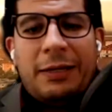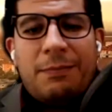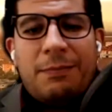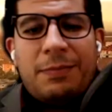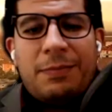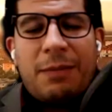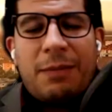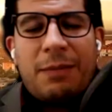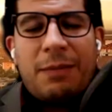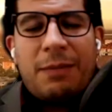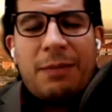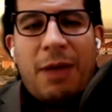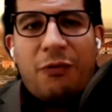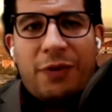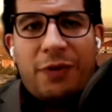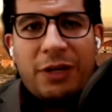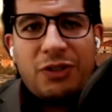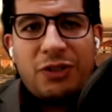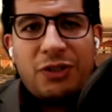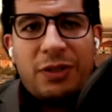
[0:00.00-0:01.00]
somehow
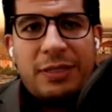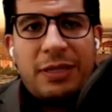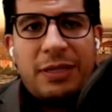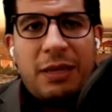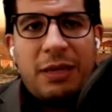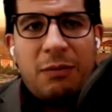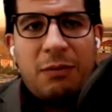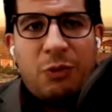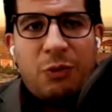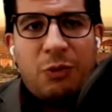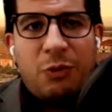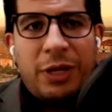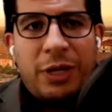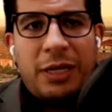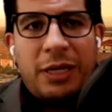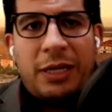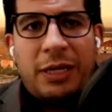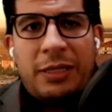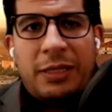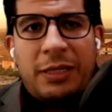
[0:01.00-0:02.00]
functioned the same
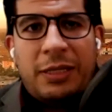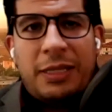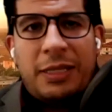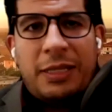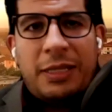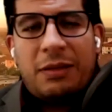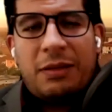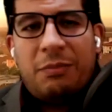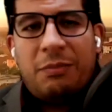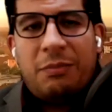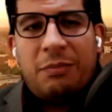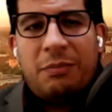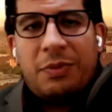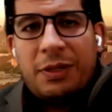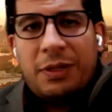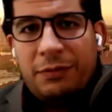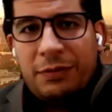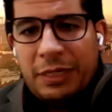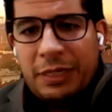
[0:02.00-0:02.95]
way in its imperial